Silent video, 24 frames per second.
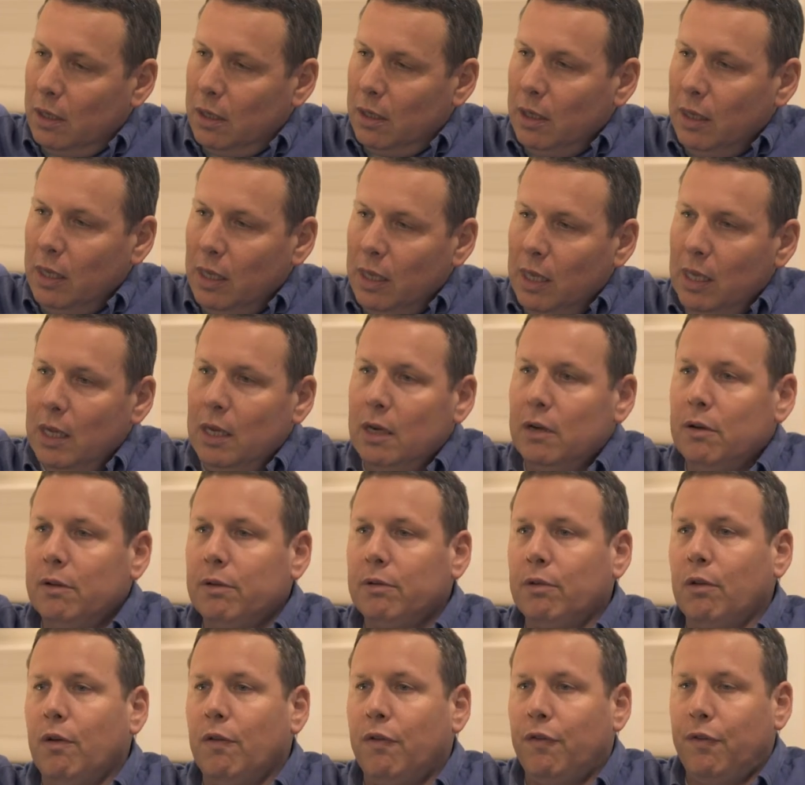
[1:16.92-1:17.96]

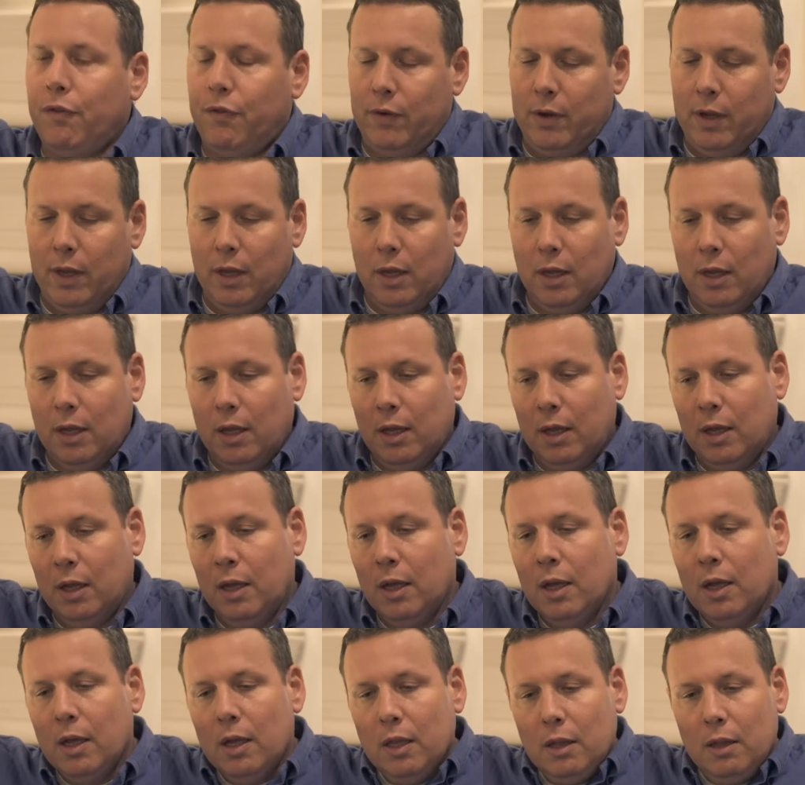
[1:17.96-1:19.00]
years of
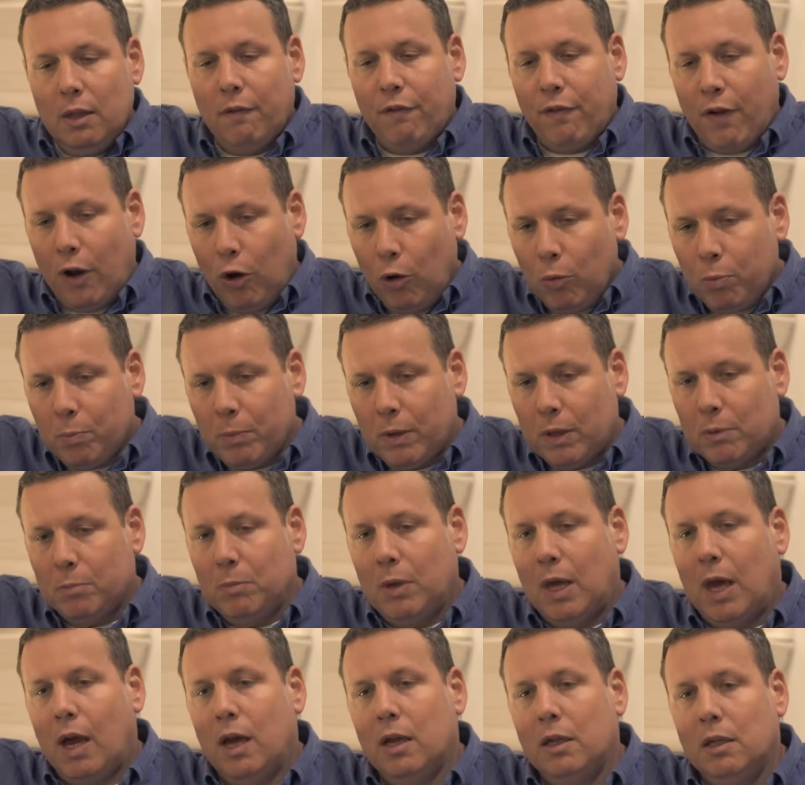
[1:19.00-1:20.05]
development
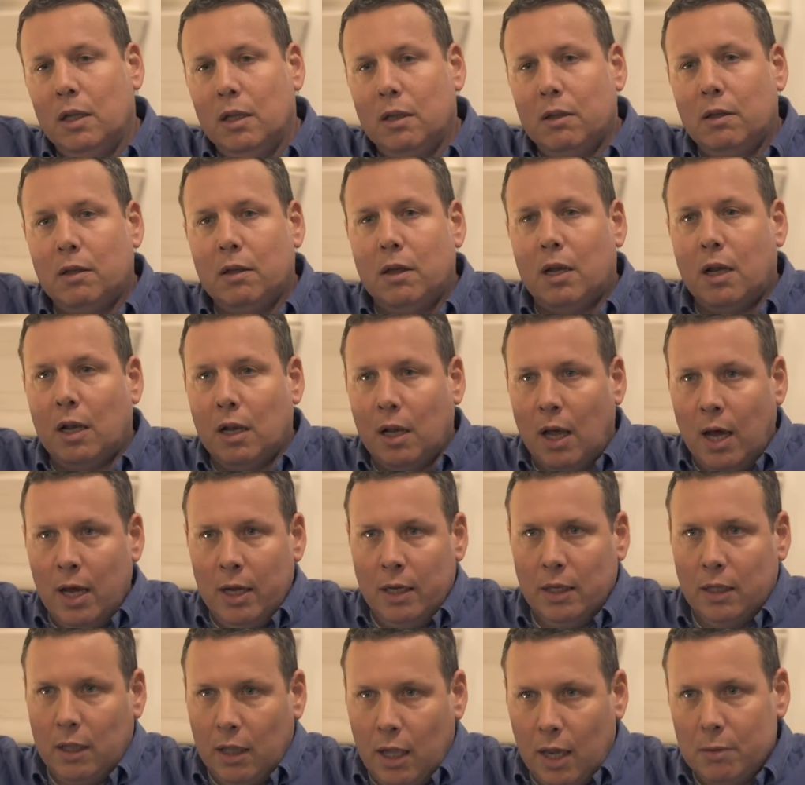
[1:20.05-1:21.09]
behind it,
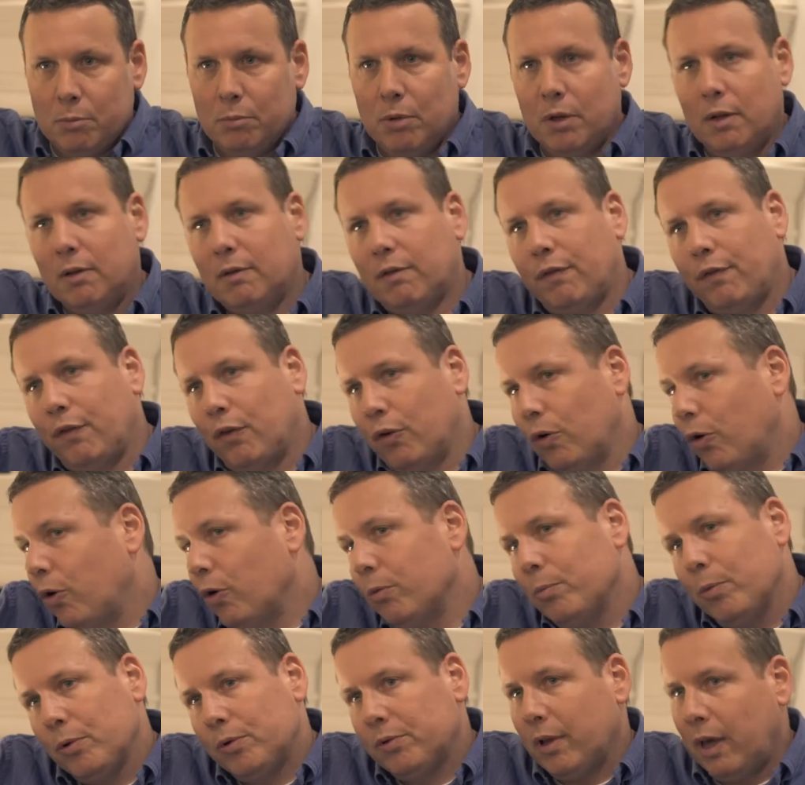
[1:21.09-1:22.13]
client libraries for
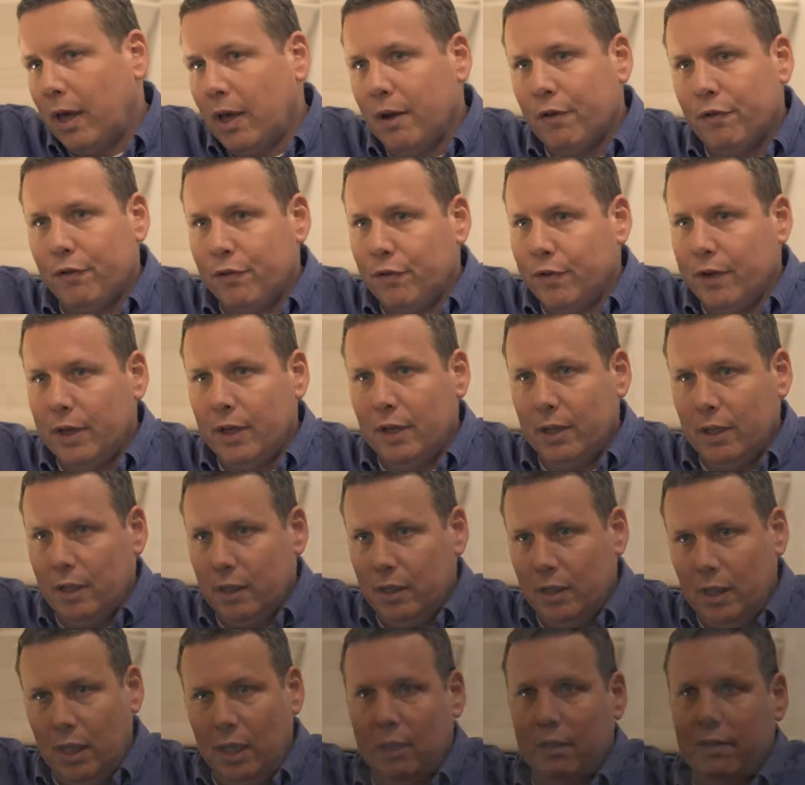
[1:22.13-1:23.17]
almost every
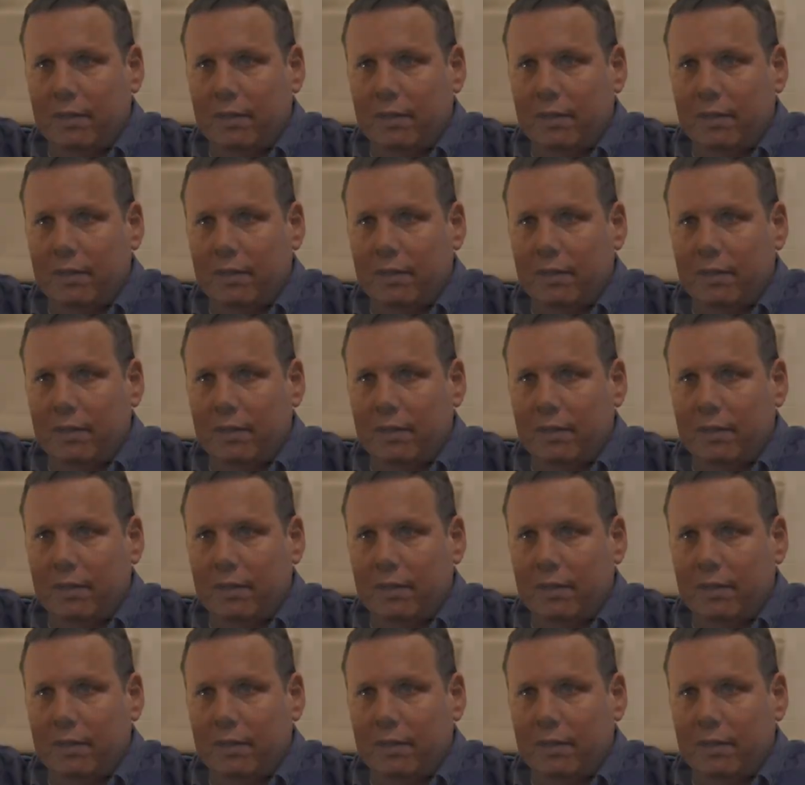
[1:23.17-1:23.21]
need